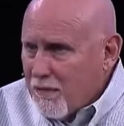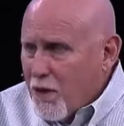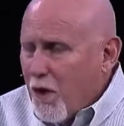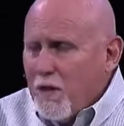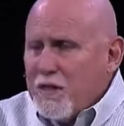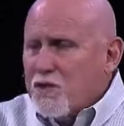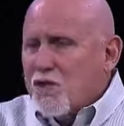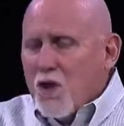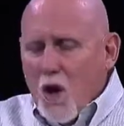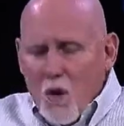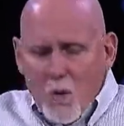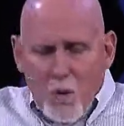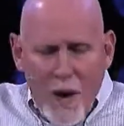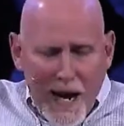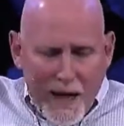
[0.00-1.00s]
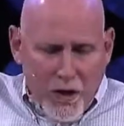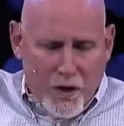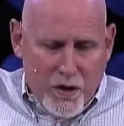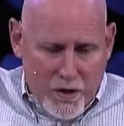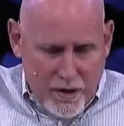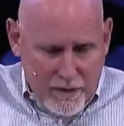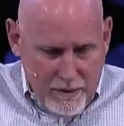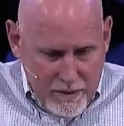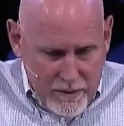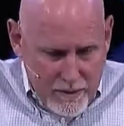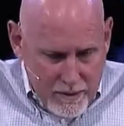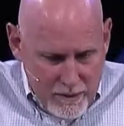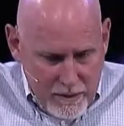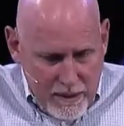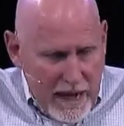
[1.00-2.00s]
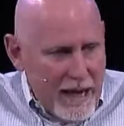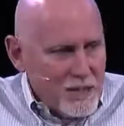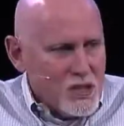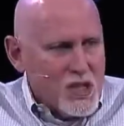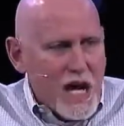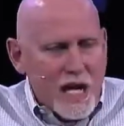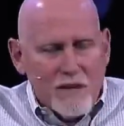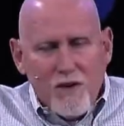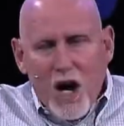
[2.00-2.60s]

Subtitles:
There is no record outside